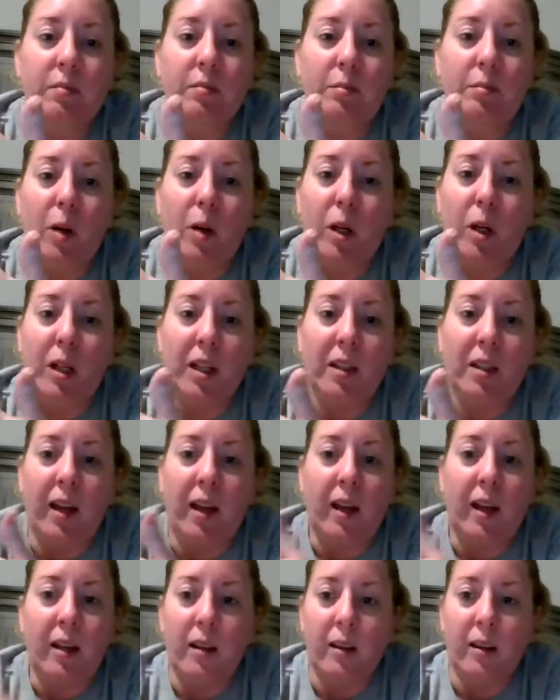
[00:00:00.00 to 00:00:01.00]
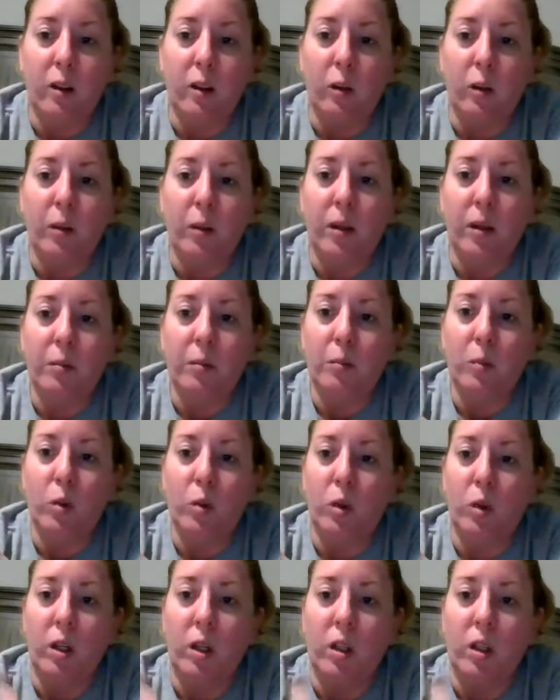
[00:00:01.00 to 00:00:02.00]
market that a little bit
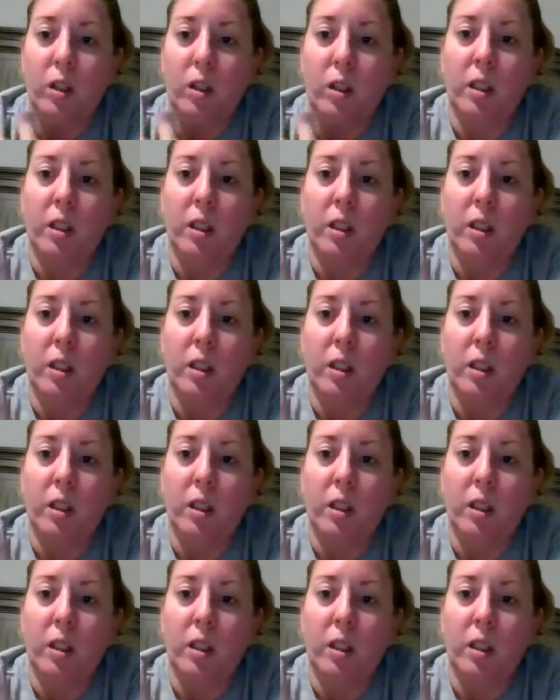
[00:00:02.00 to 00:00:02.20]
more,